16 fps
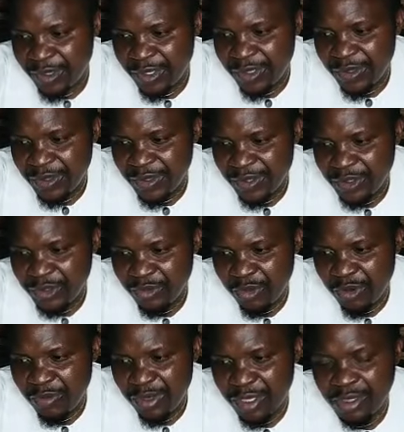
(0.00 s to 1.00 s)
in this
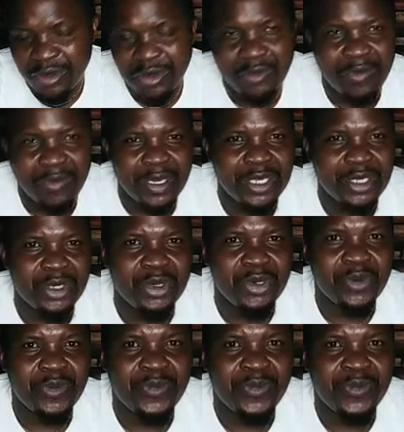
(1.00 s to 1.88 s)
moment. God bless you.